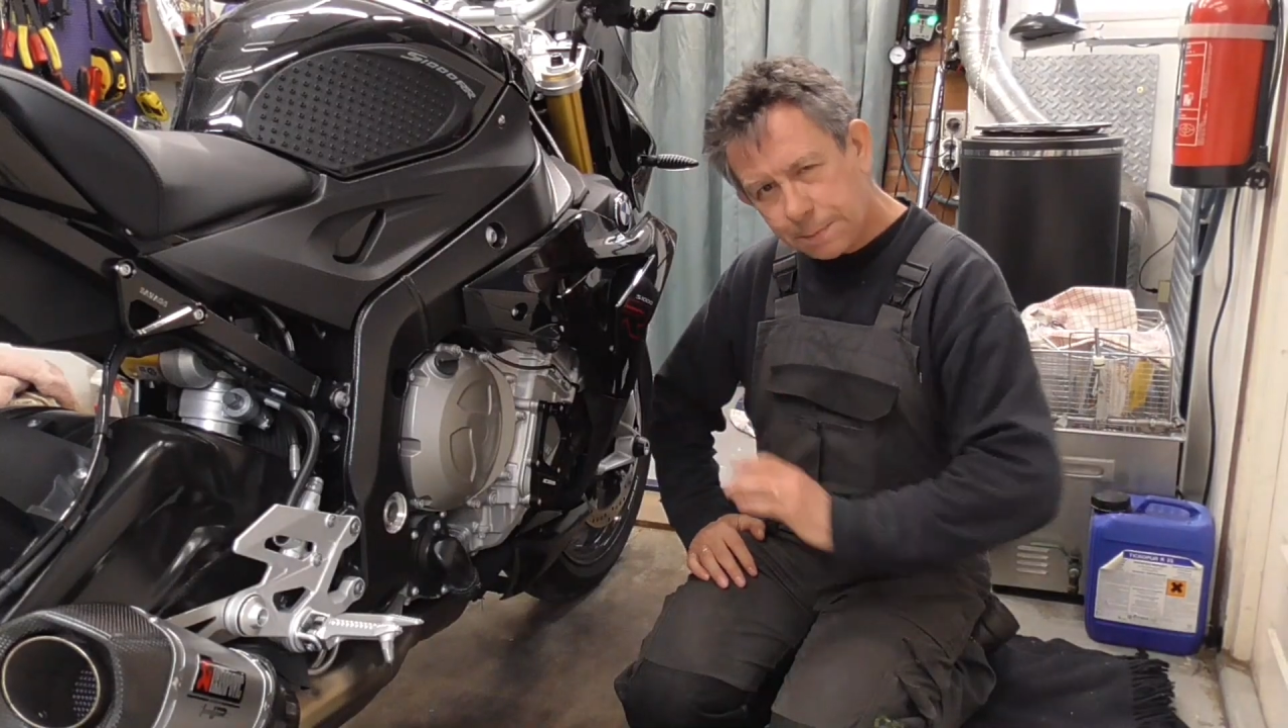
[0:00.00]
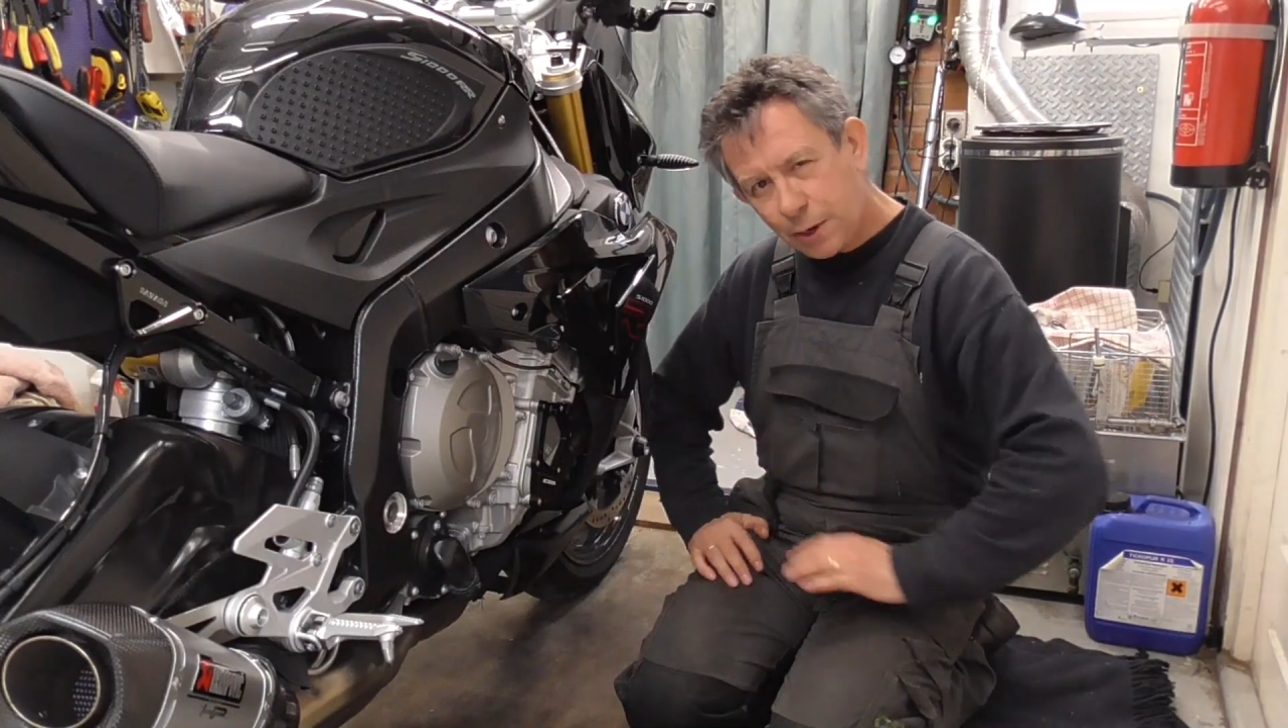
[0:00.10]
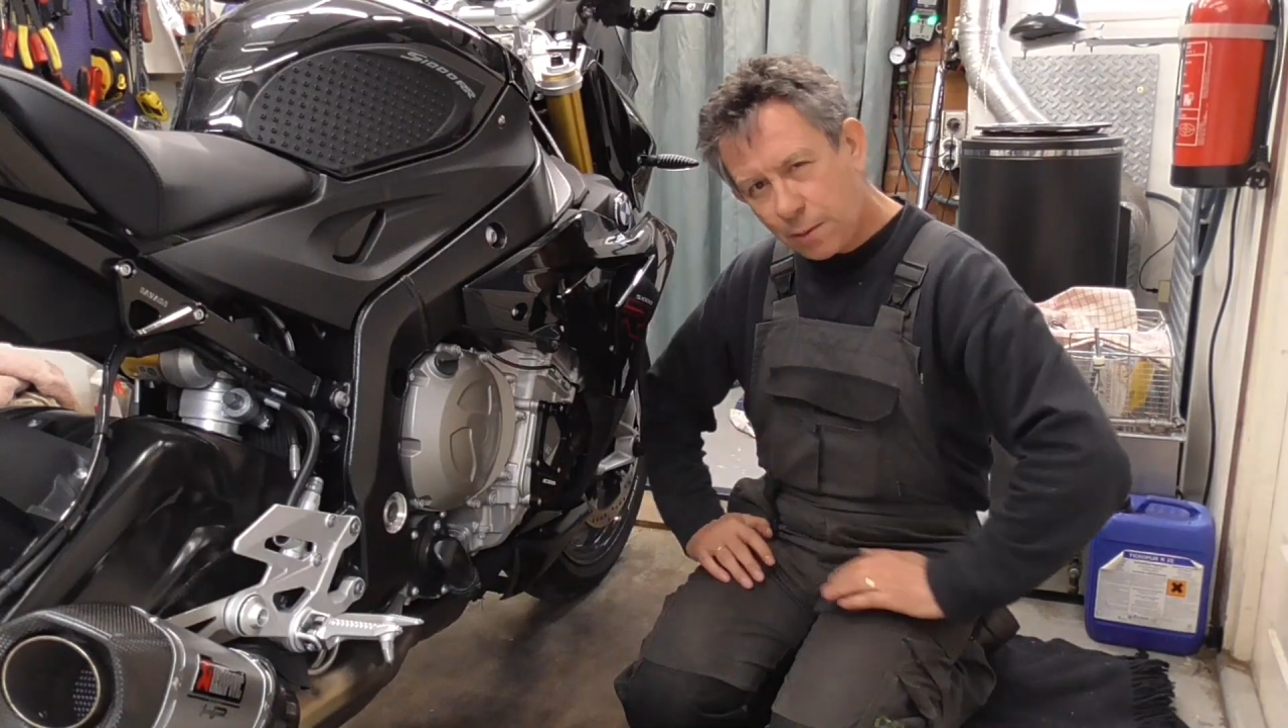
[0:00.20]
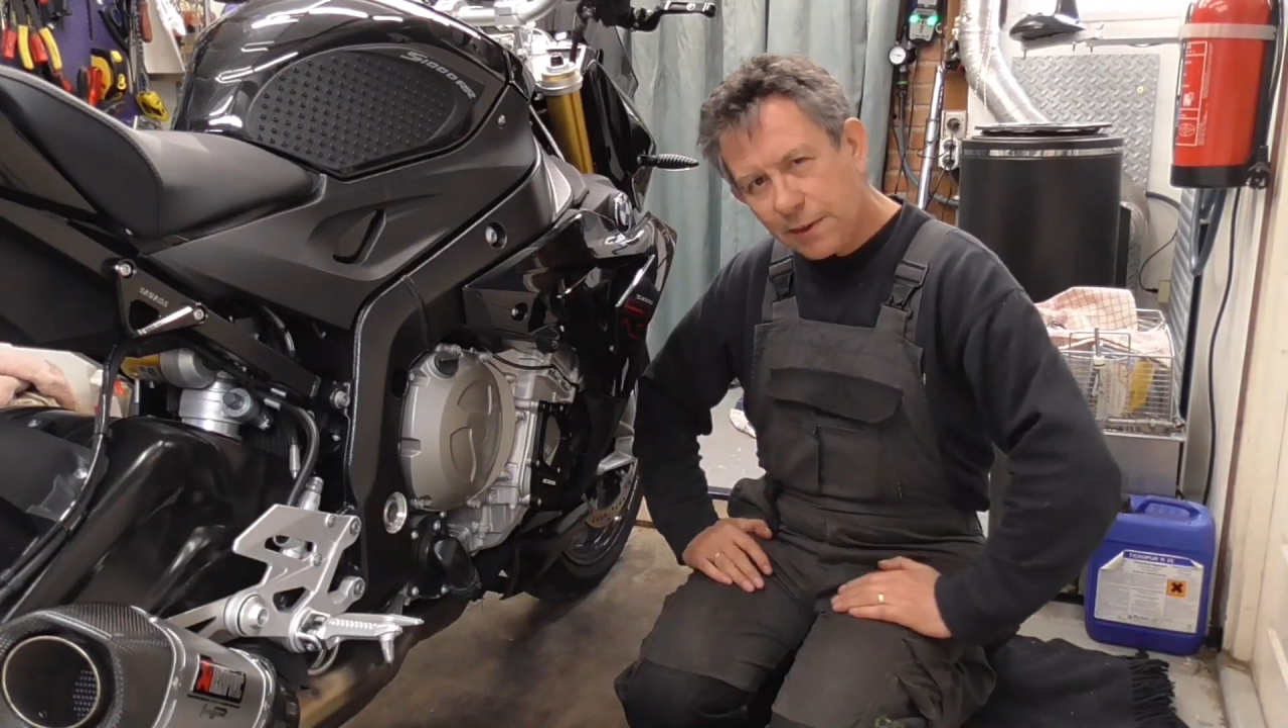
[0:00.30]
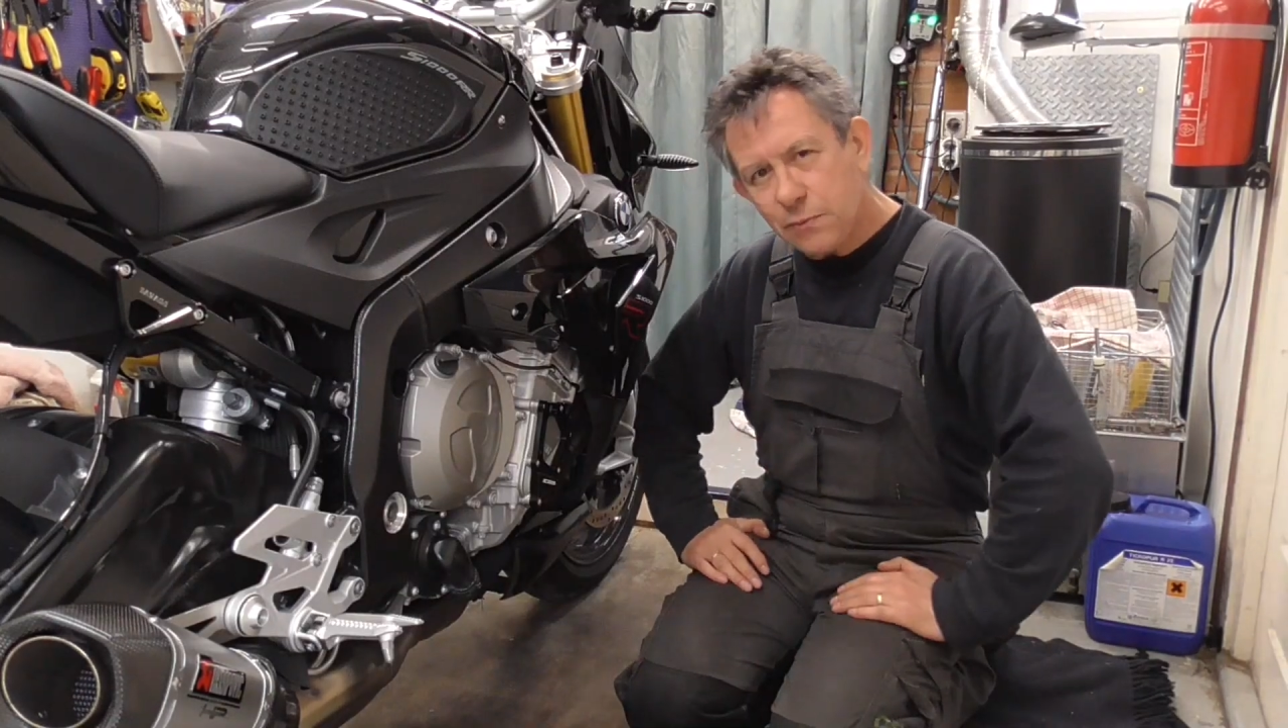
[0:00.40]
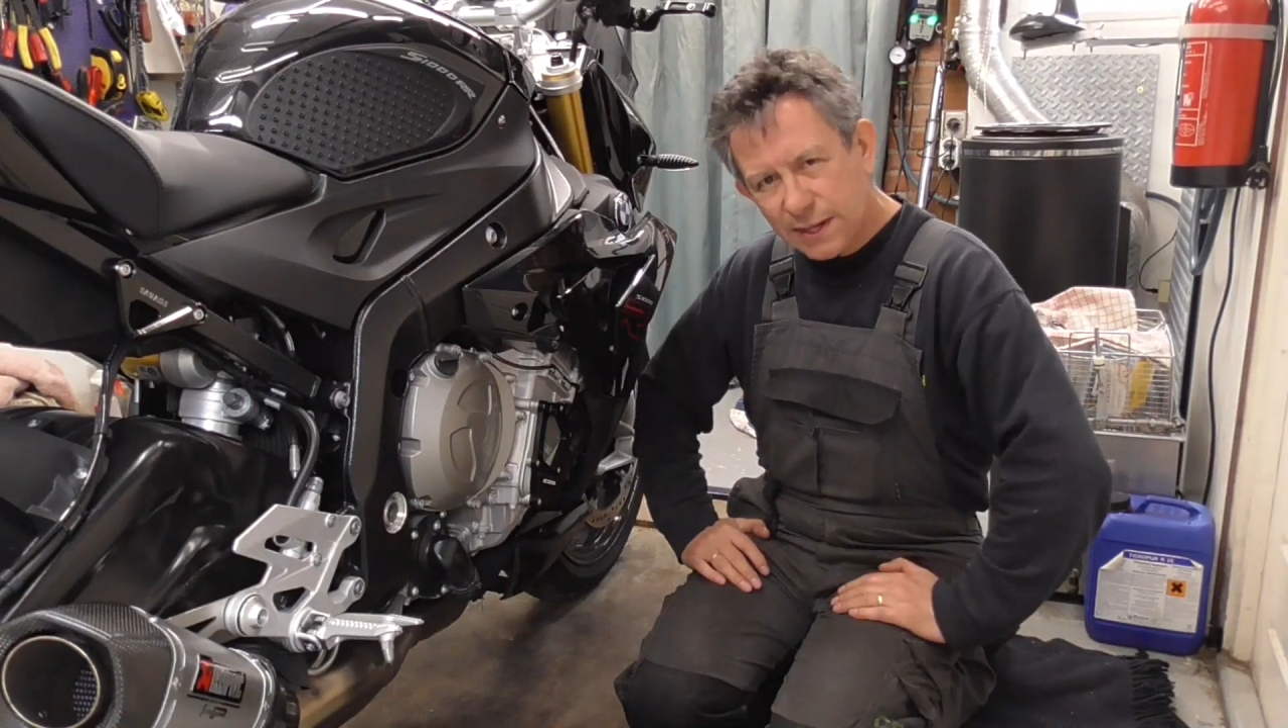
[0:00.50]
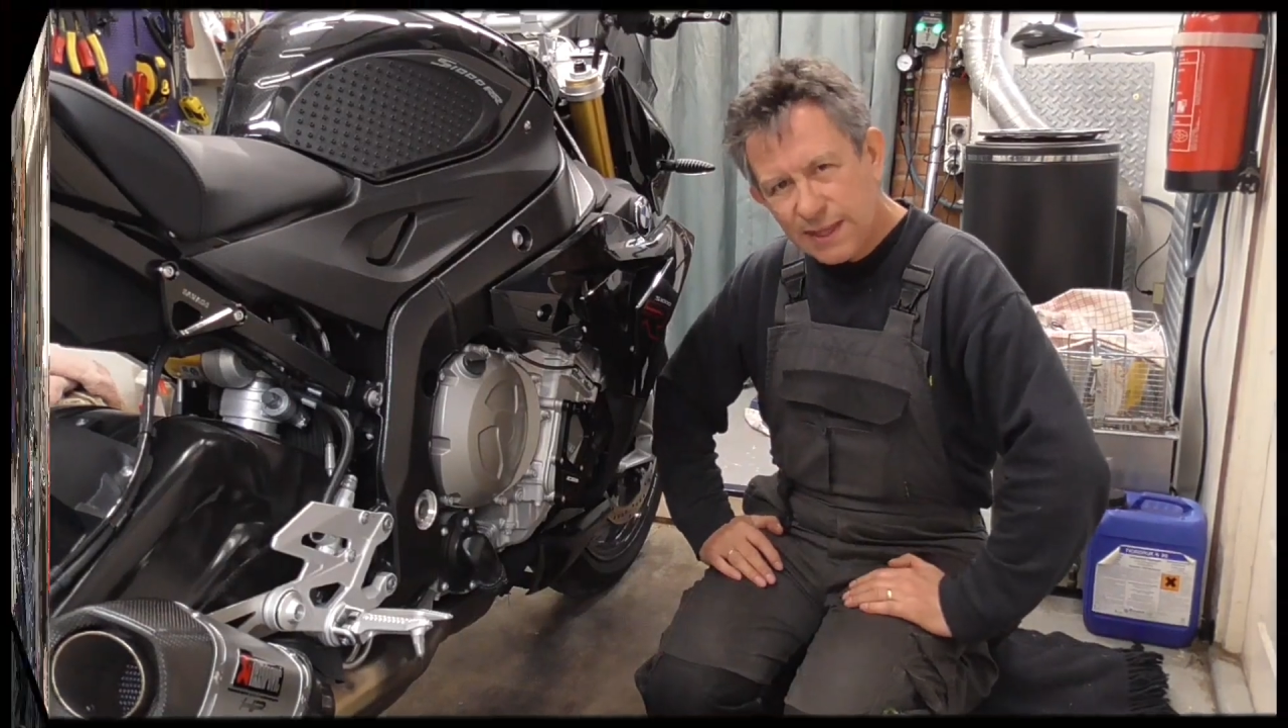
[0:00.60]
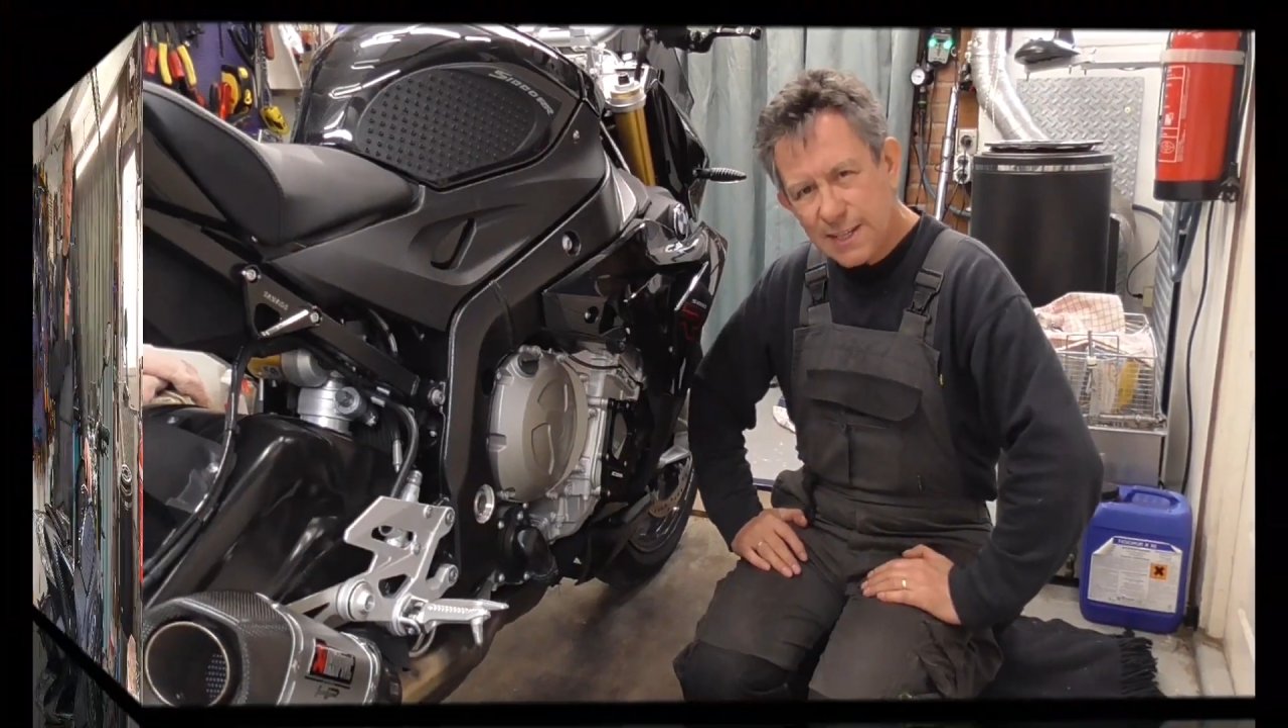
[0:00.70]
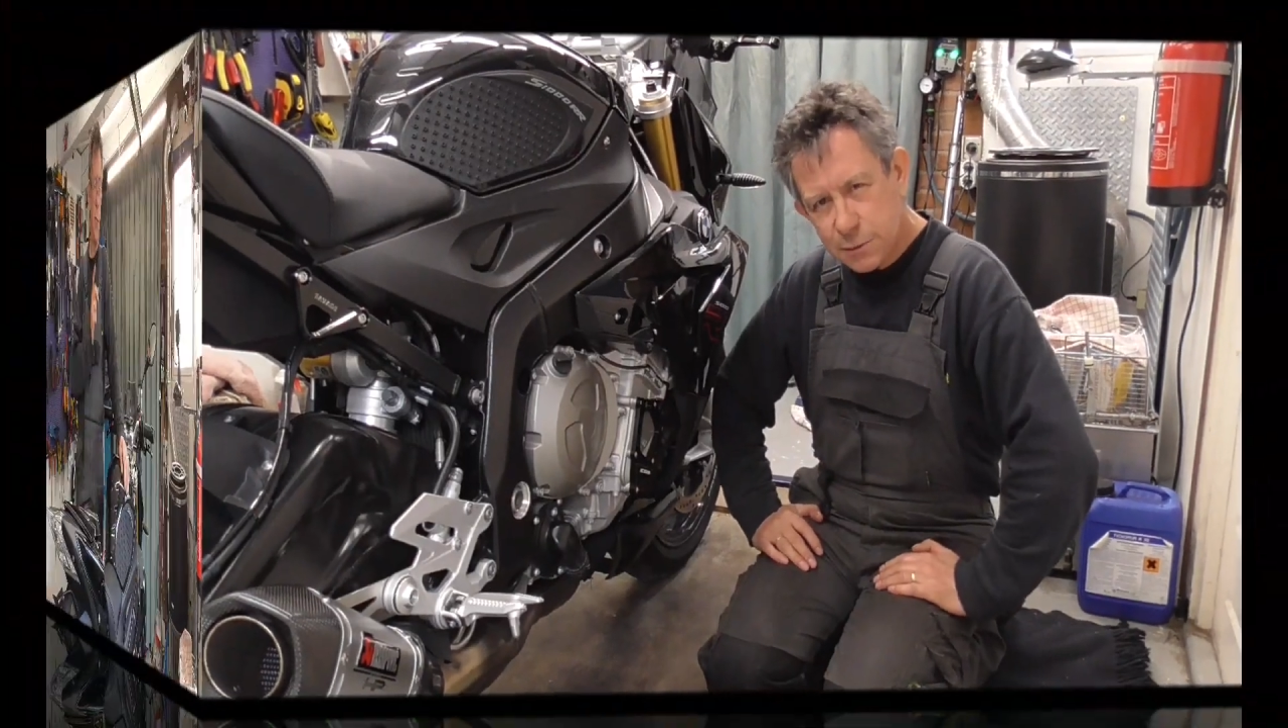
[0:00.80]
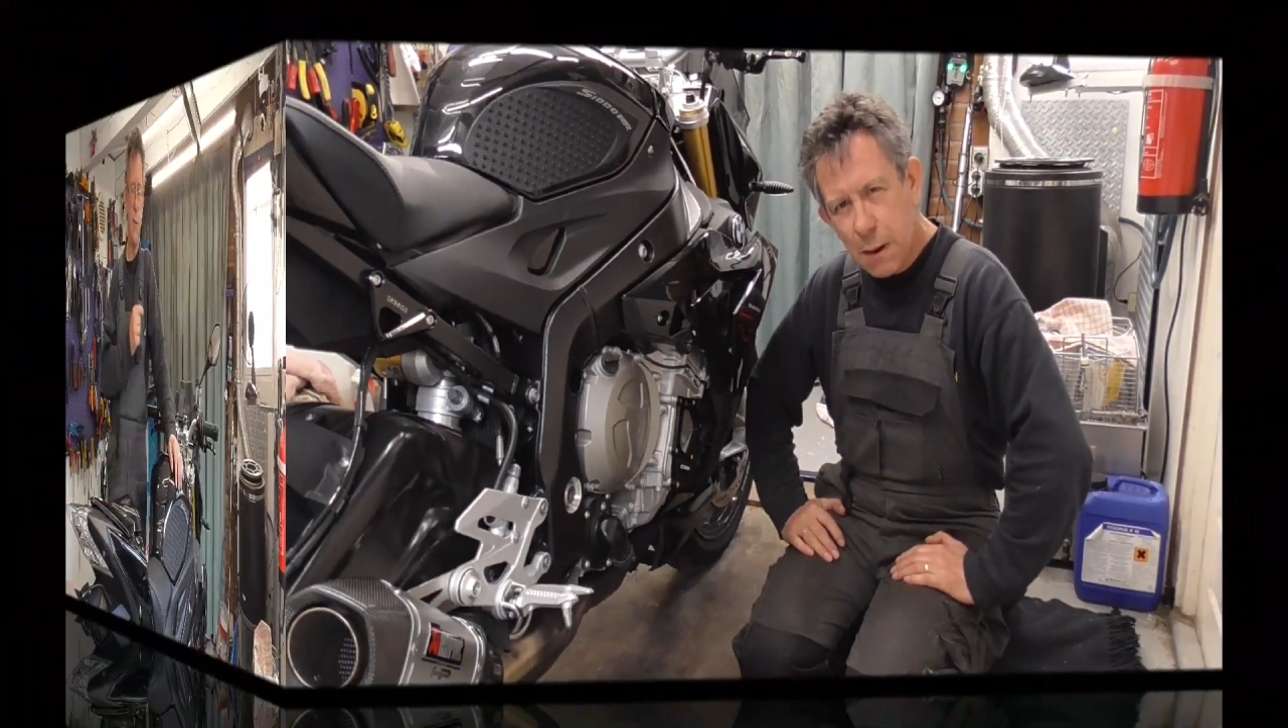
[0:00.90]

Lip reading: problem with this